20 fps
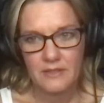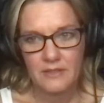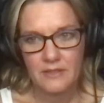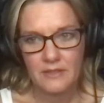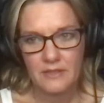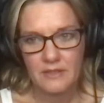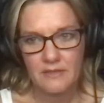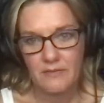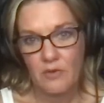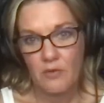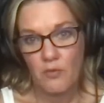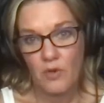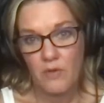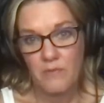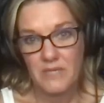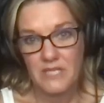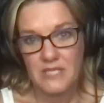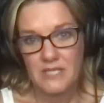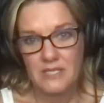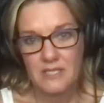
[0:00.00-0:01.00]
If a
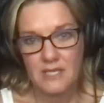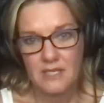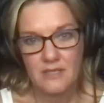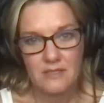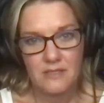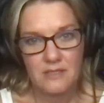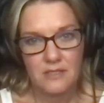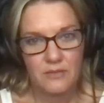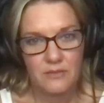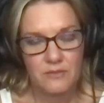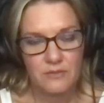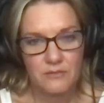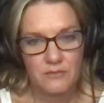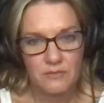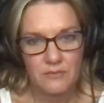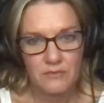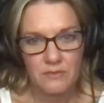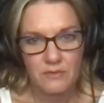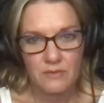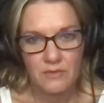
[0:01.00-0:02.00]
woman says you,
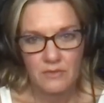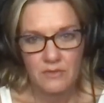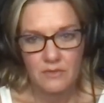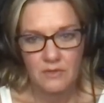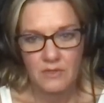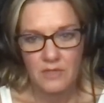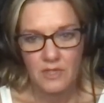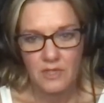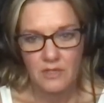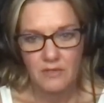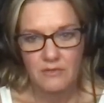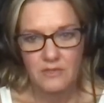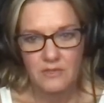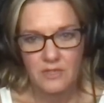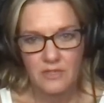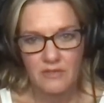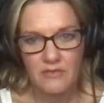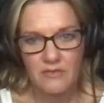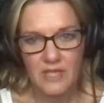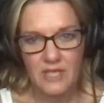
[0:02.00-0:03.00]

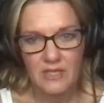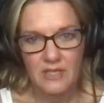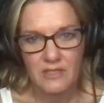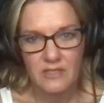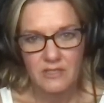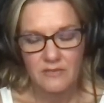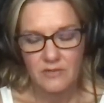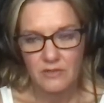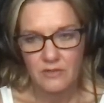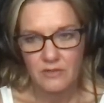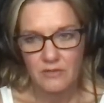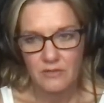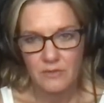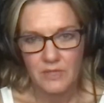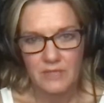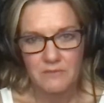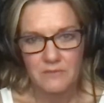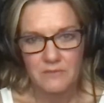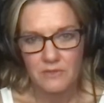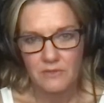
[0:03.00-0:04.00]
took advantage of her or
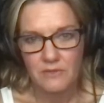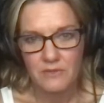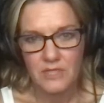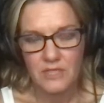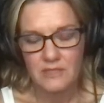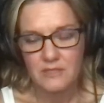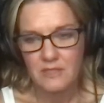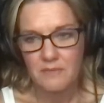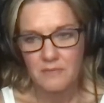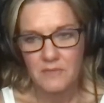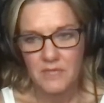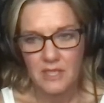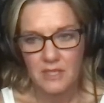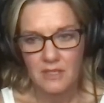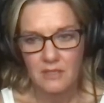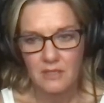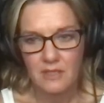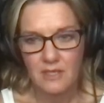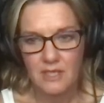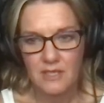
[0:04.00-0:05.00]
raped her or did
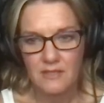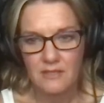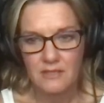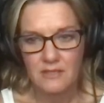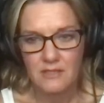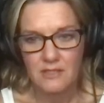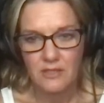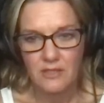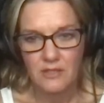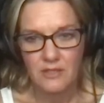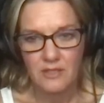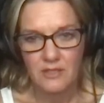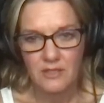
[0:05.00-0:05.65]
something against her,